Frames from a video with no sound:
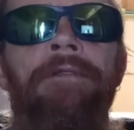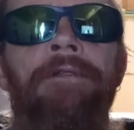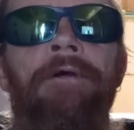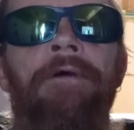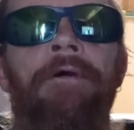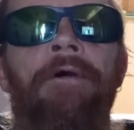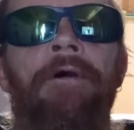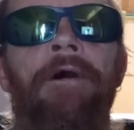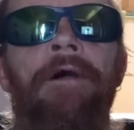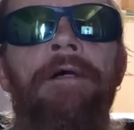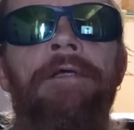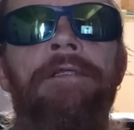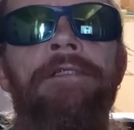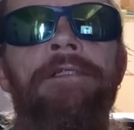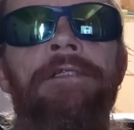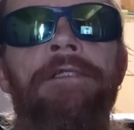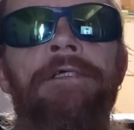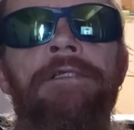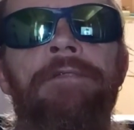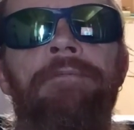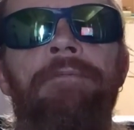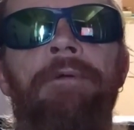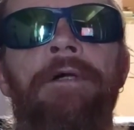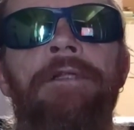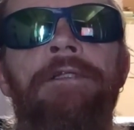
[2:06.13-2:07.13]
Guys,
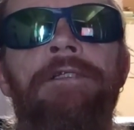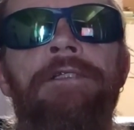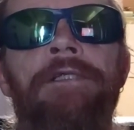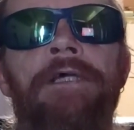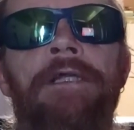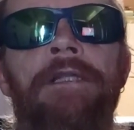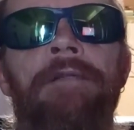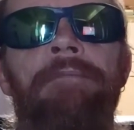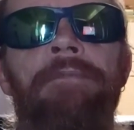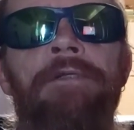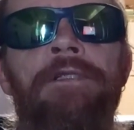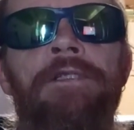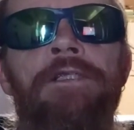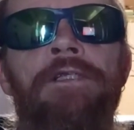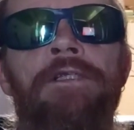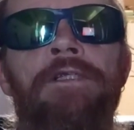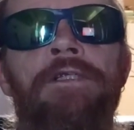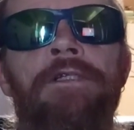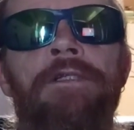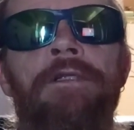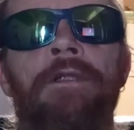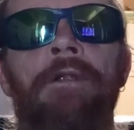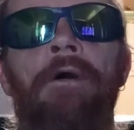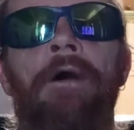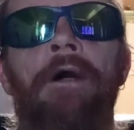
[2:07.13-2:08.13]
these ones are going to be
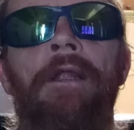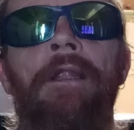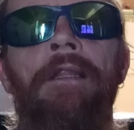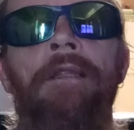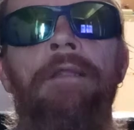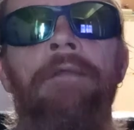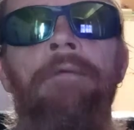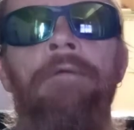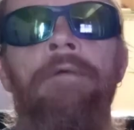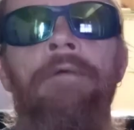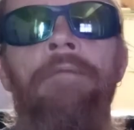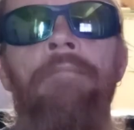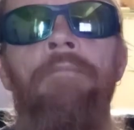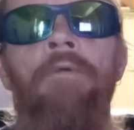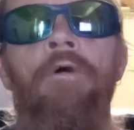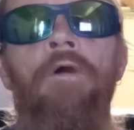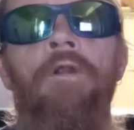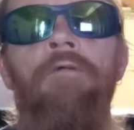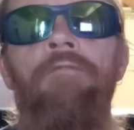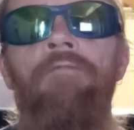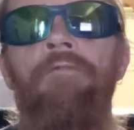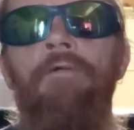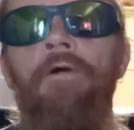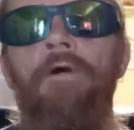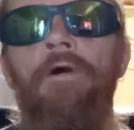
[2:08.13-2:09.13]
slightly
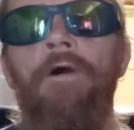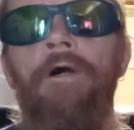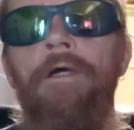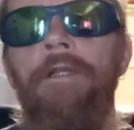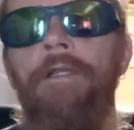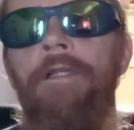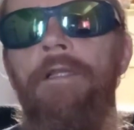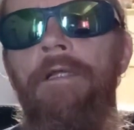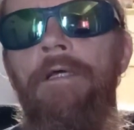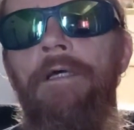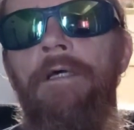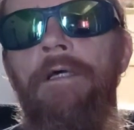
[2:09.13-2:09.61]
modified.